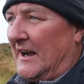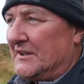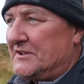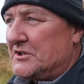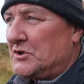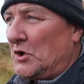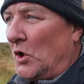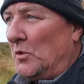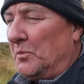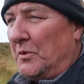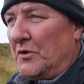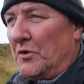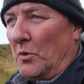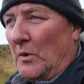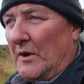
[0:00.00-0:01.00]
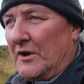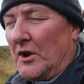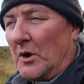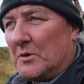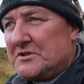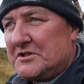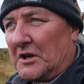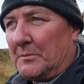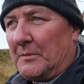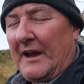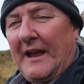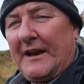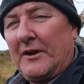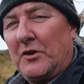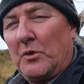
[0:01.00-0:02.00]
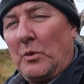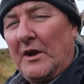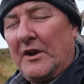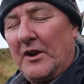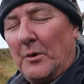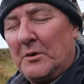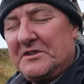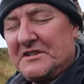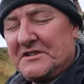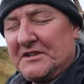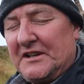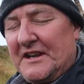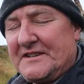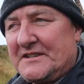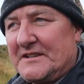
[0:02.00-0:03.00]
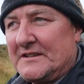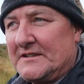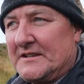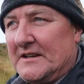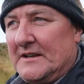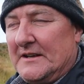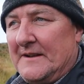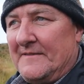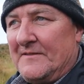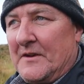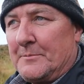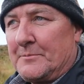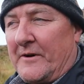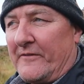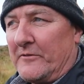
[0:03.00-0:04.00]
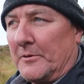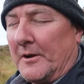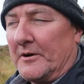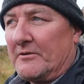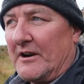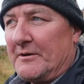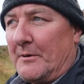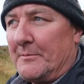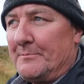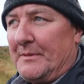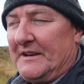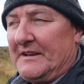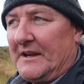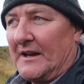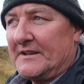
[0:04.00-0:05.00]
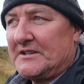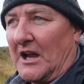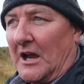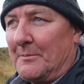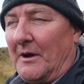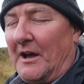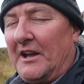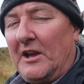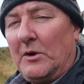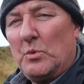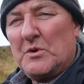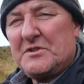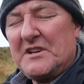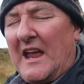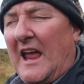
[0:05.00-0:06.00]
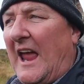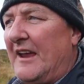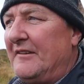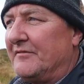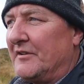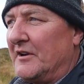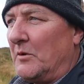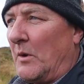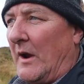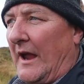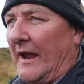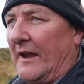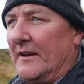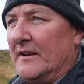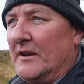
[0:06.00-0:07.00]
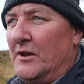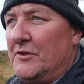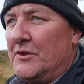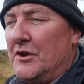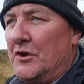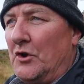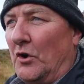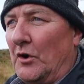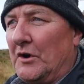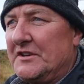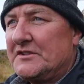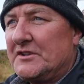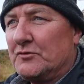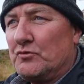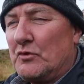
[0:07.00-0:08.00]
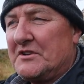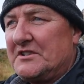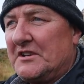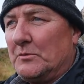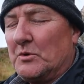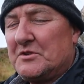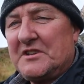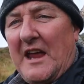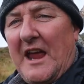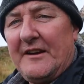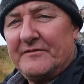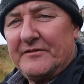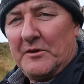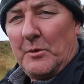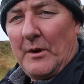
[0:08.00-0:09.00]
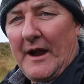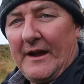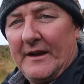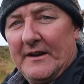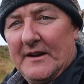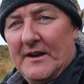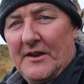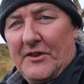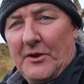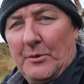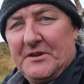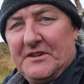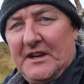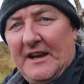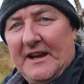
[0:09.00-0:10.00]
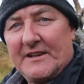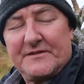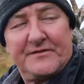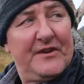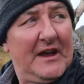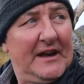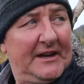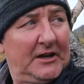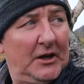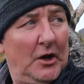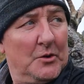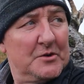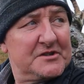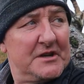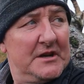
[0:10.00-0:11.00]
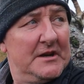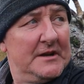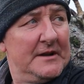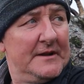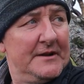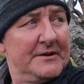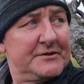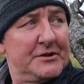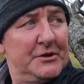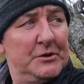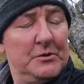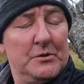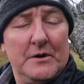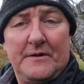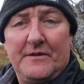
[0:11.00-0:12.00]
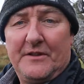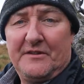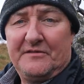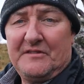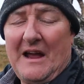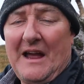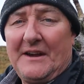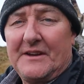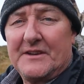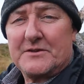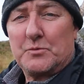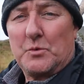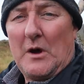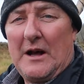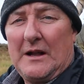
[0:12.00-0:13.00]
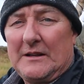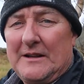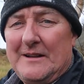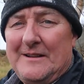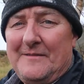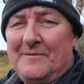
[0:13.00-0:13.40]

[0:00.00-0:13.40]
I just opened the window and stuck my head out the window and just listened probably around about midnight time and it was everywhere the noise the rutting was everywhere there were deers fairly close to the van as well.